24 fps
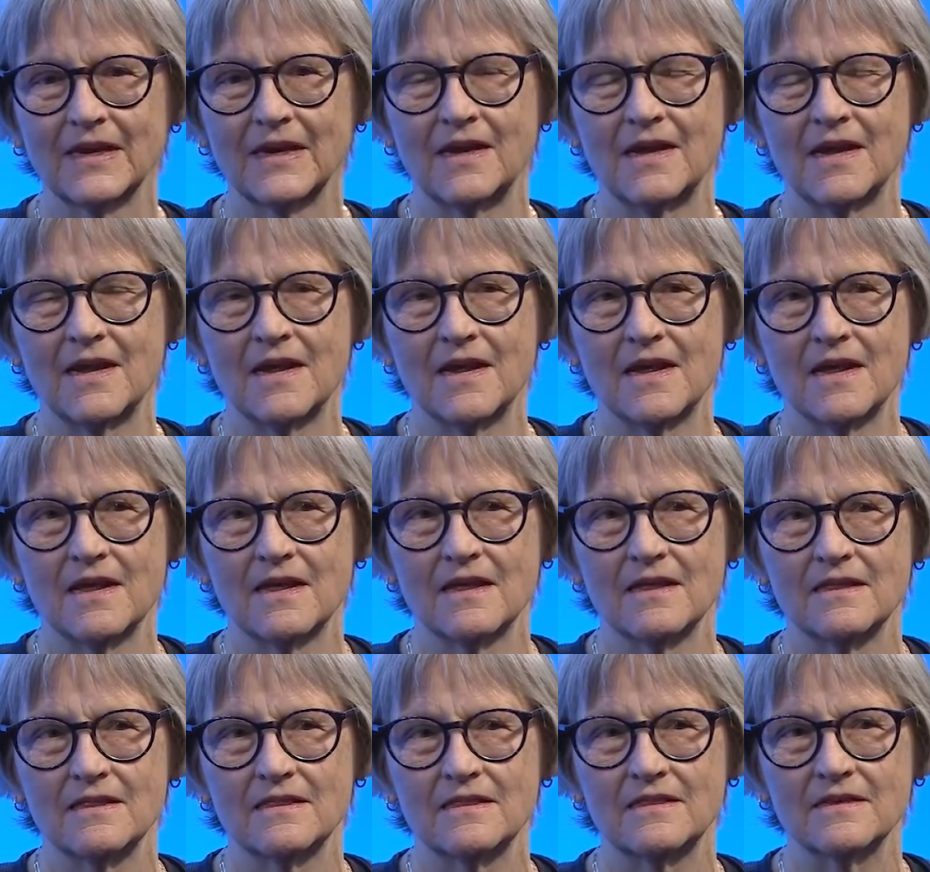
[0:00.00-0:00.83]
you.
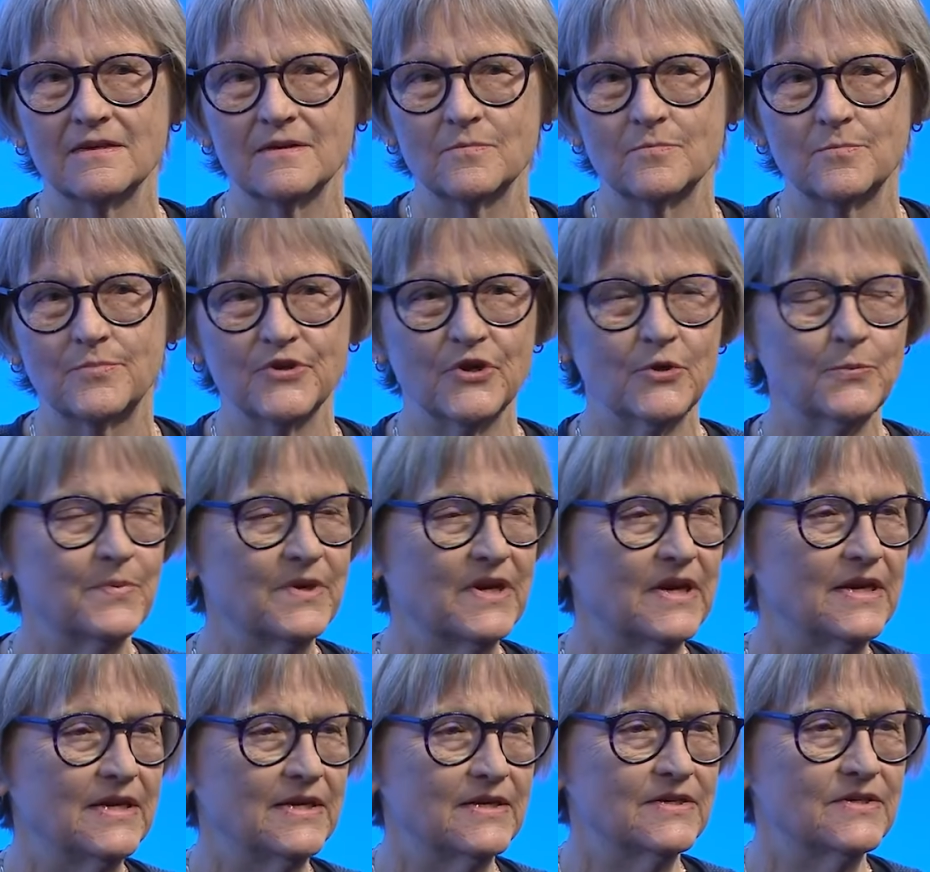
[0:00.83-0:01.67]
The book
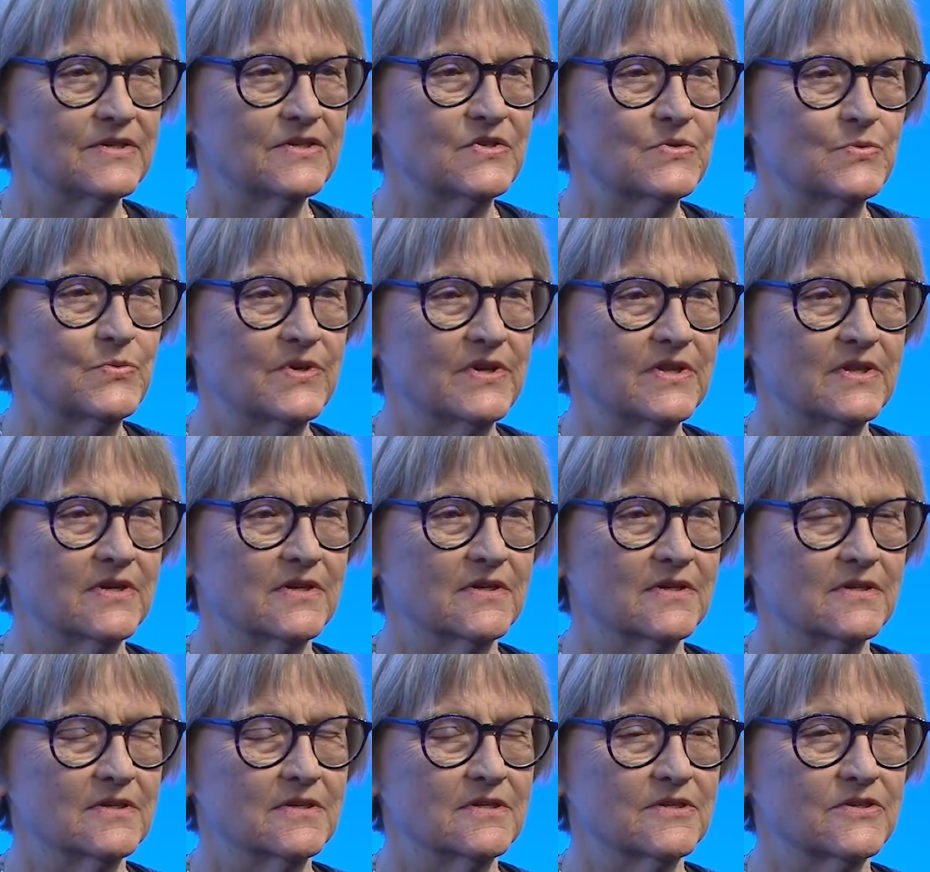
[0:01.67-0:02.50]
begins with
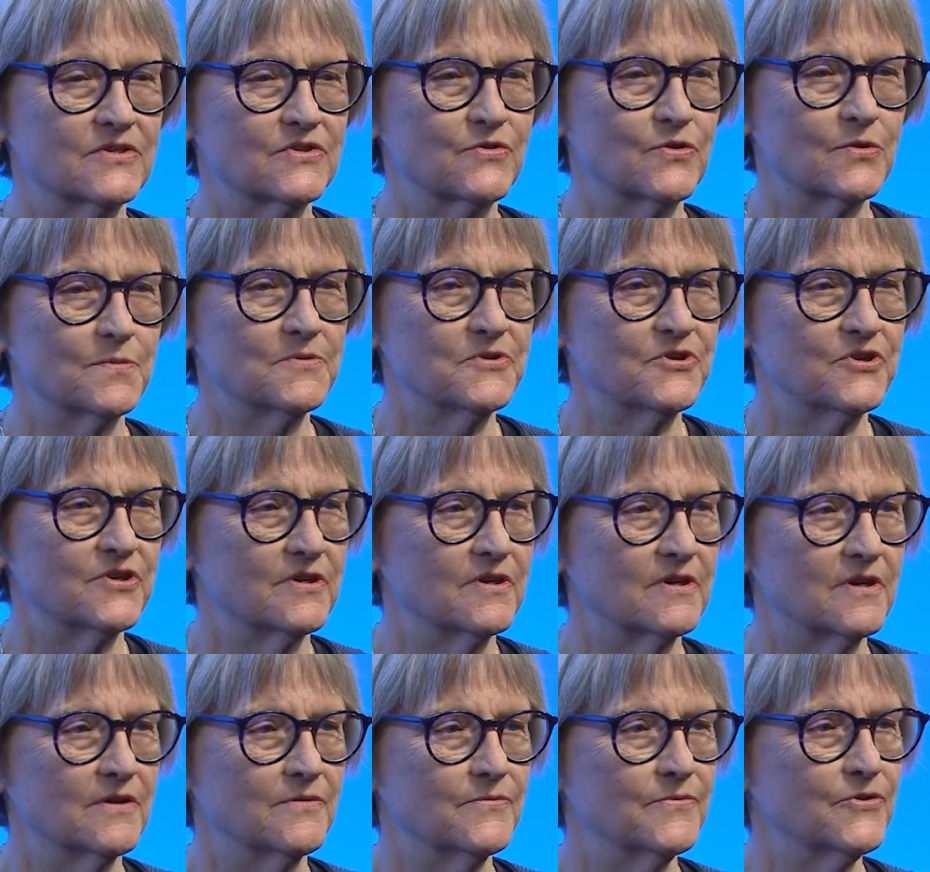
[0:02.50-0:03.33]
a
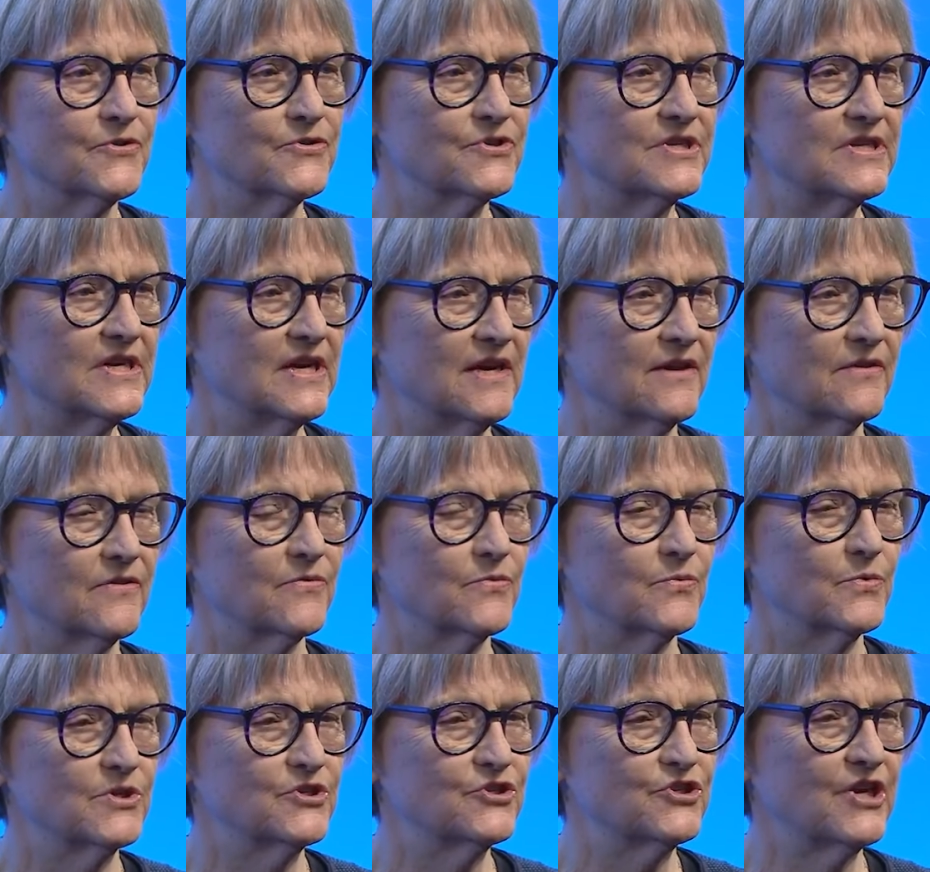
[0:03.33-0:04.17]
description of her
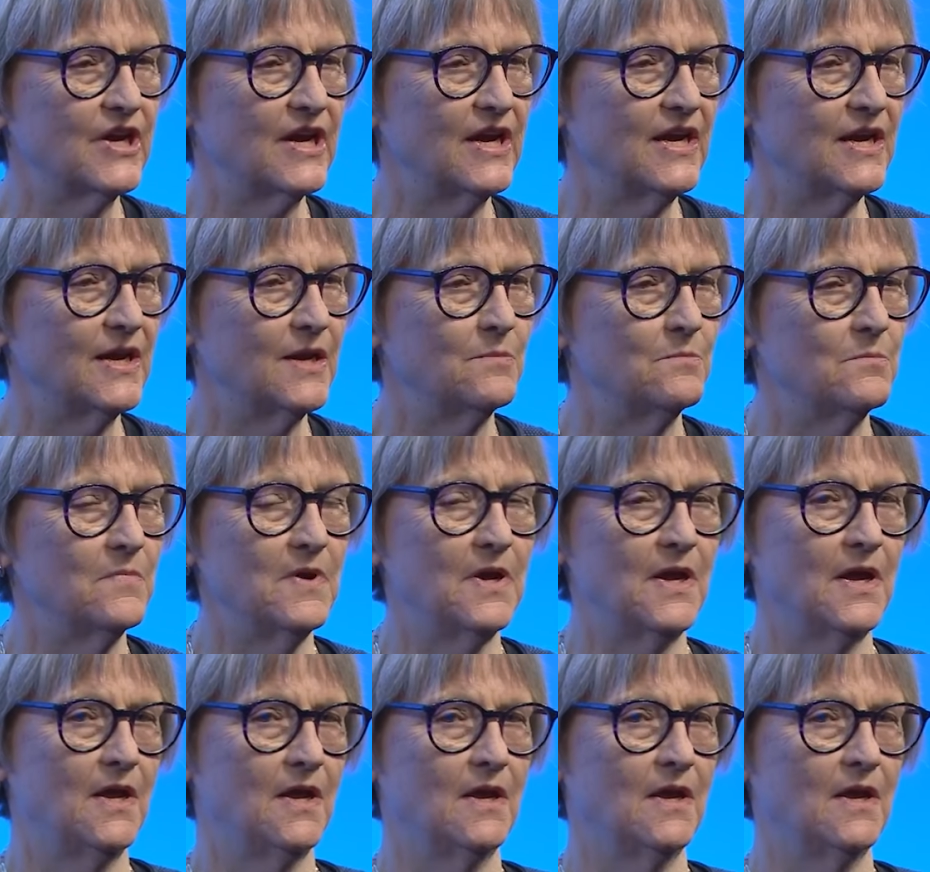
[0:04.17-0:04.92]
death, which came